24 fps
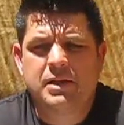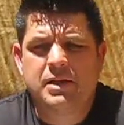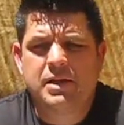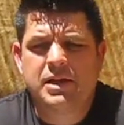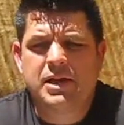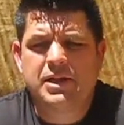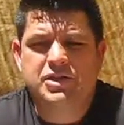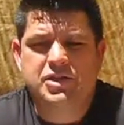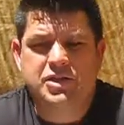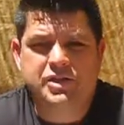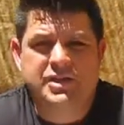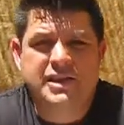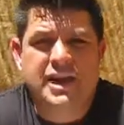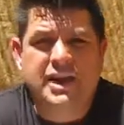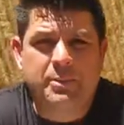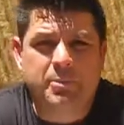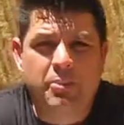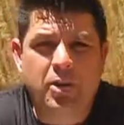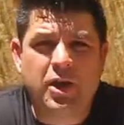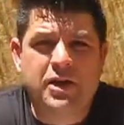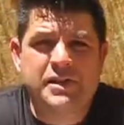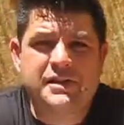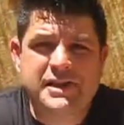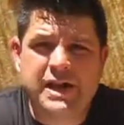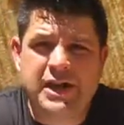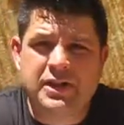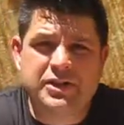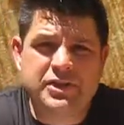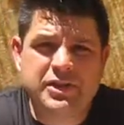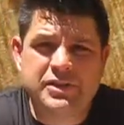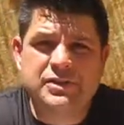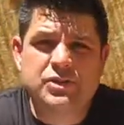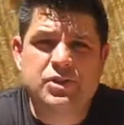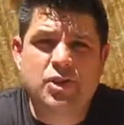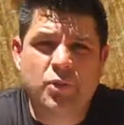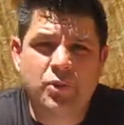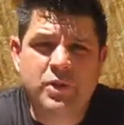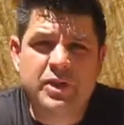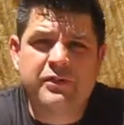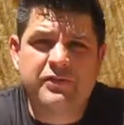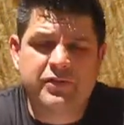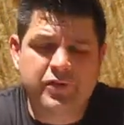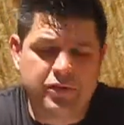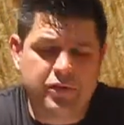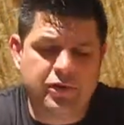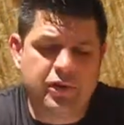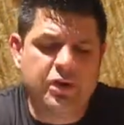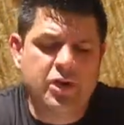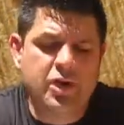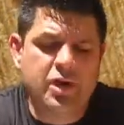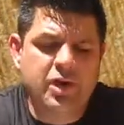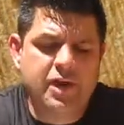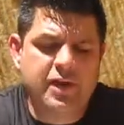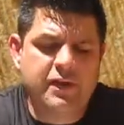it just kind of bogs down and doesn't go any further.